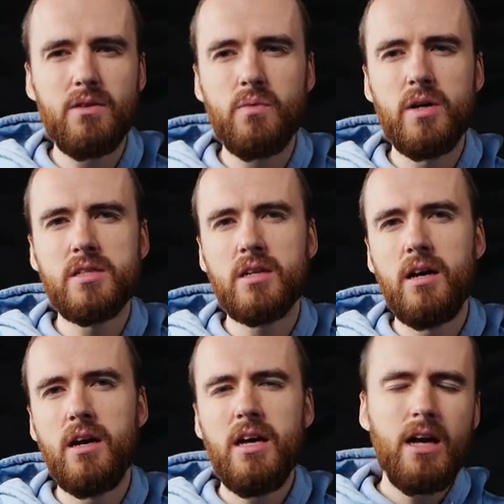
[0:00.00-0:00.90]
It was
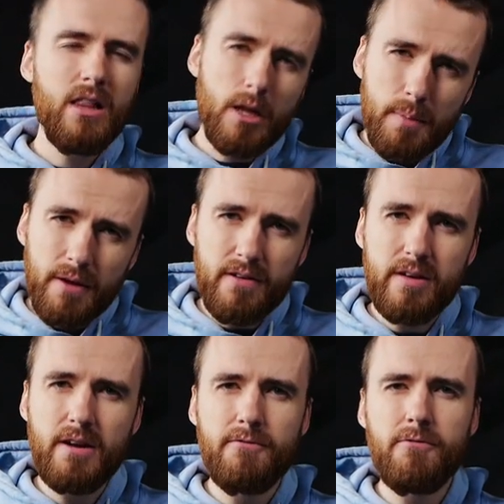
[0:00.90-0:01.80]
a little bit of a
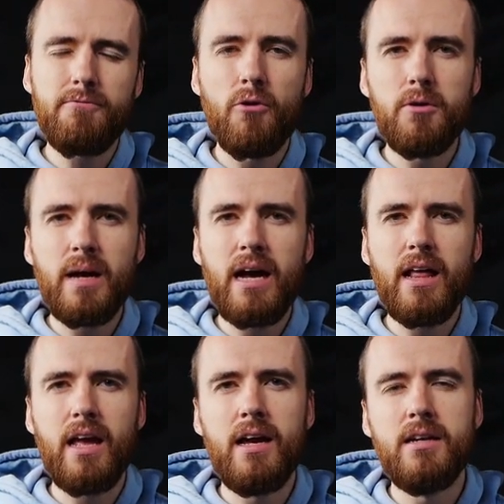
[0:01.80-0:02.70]
different
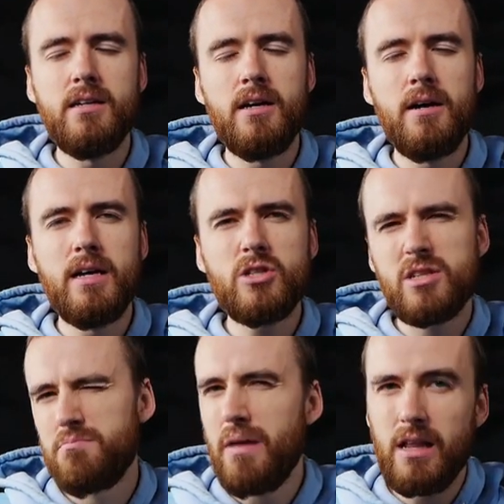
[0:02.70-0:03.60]
format and it
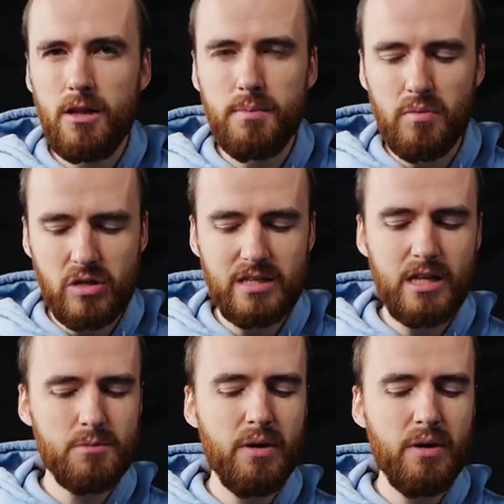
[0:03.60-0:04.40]
just made a little bit more sense.